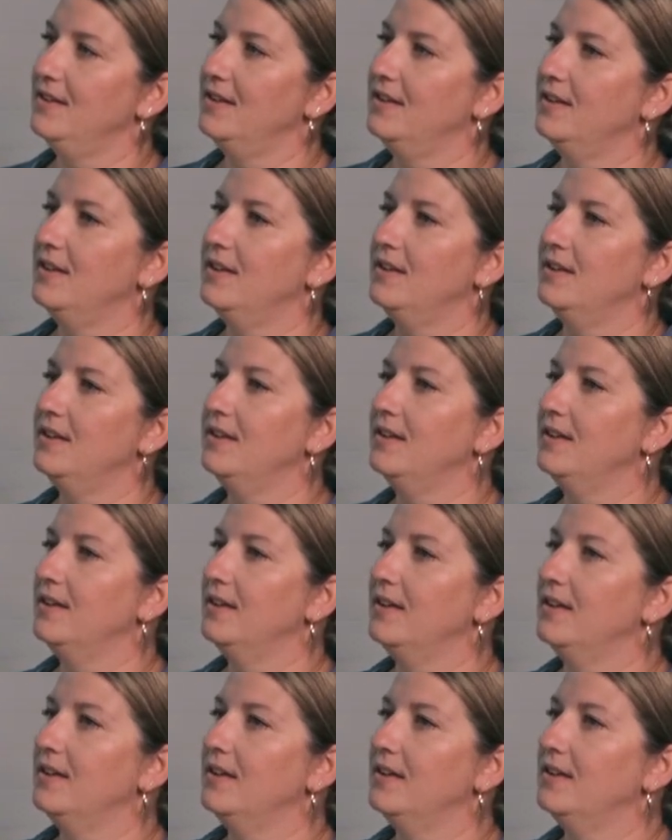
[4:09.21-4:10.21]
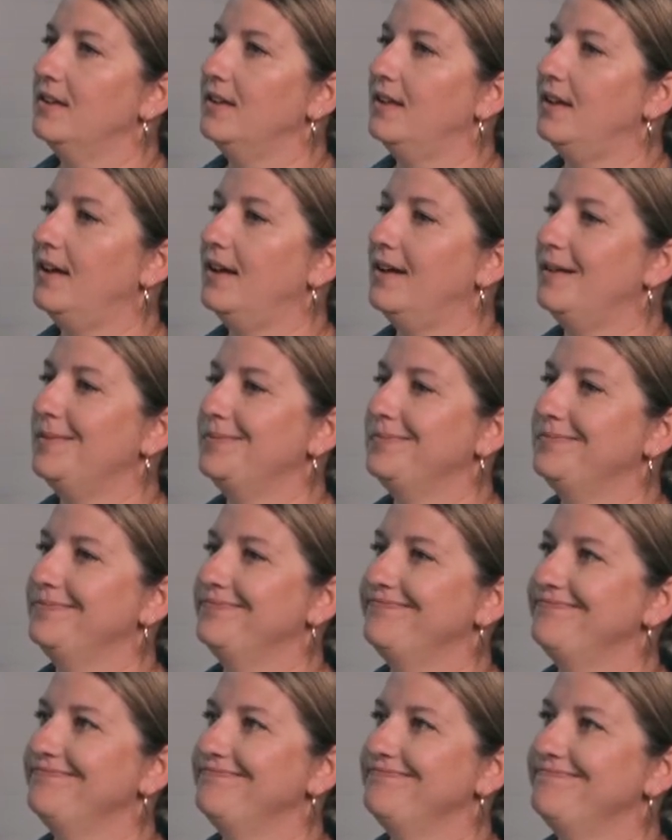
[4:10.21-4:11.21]

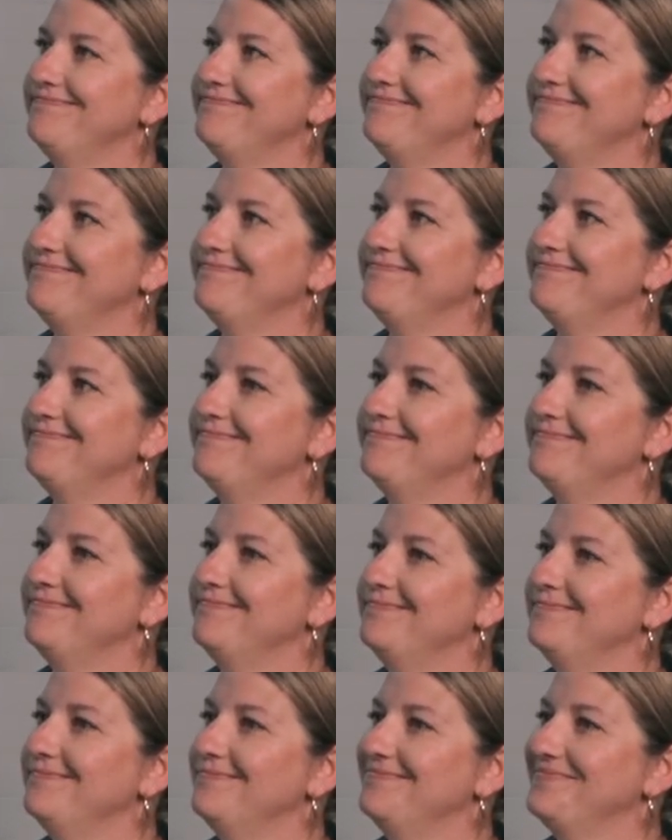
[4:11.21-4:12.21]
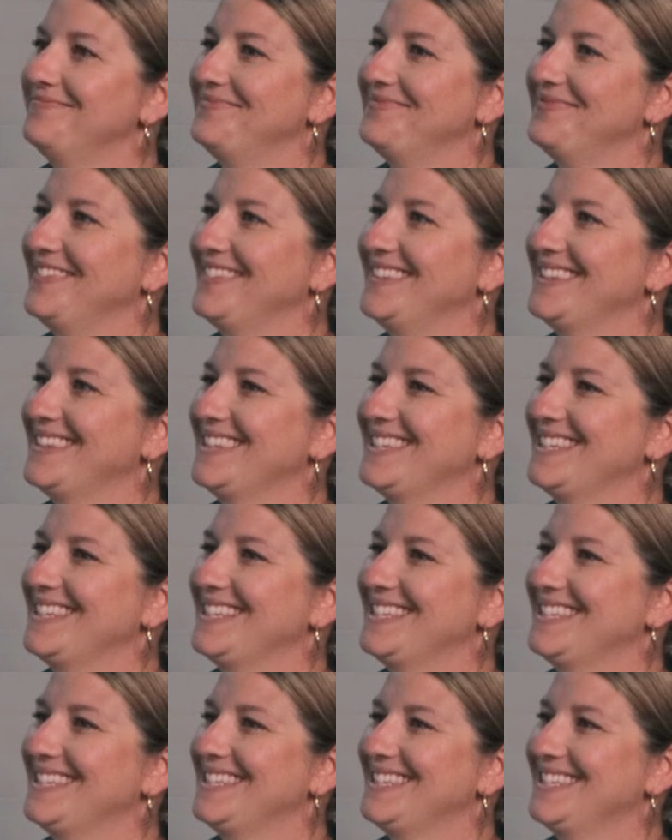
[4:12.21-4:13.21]

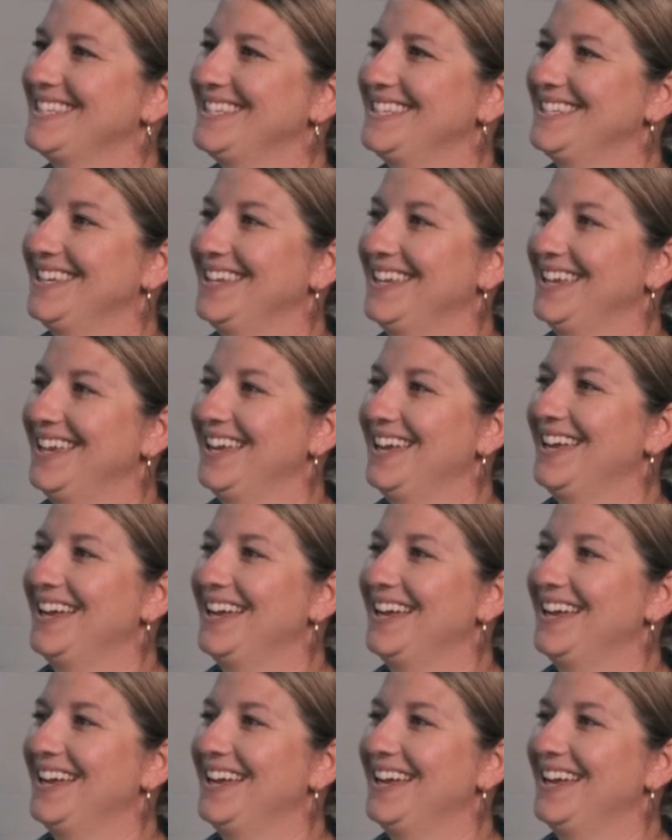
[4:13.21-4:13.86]
(not speaking)